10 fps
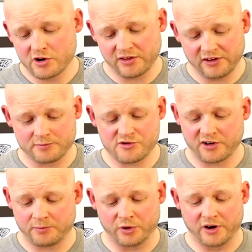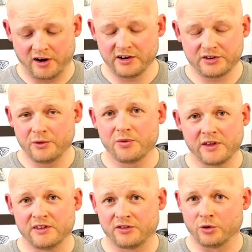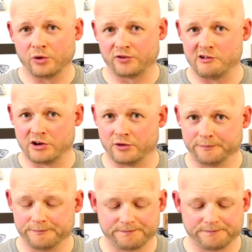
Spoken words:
a rod at this price point, I don't think this cork's very good.